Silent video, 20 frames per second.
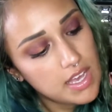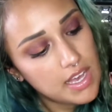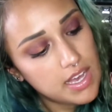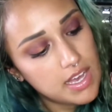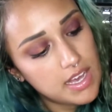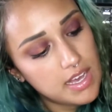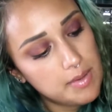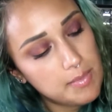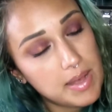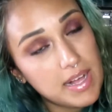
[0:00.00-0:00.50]

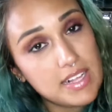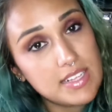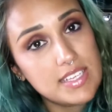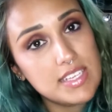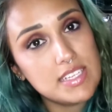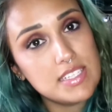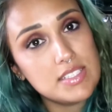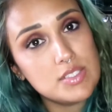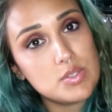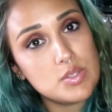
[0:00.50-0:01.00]
I'll
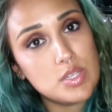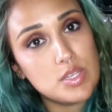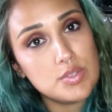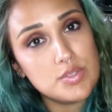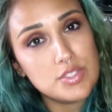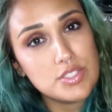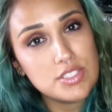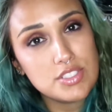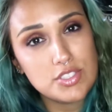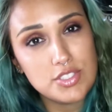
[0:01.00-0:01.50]
get a little
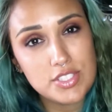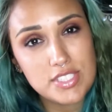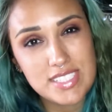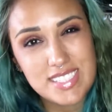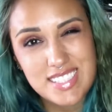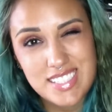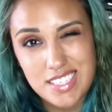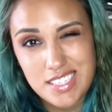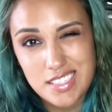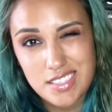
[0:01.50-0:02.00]
closer so you can
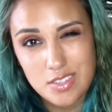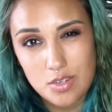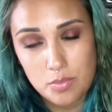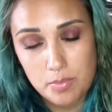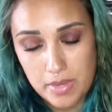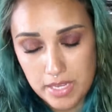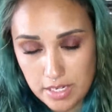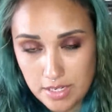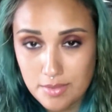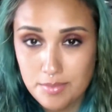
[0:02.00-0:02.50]
see it a little
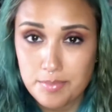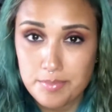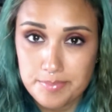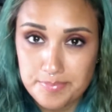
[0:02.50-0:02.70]
better.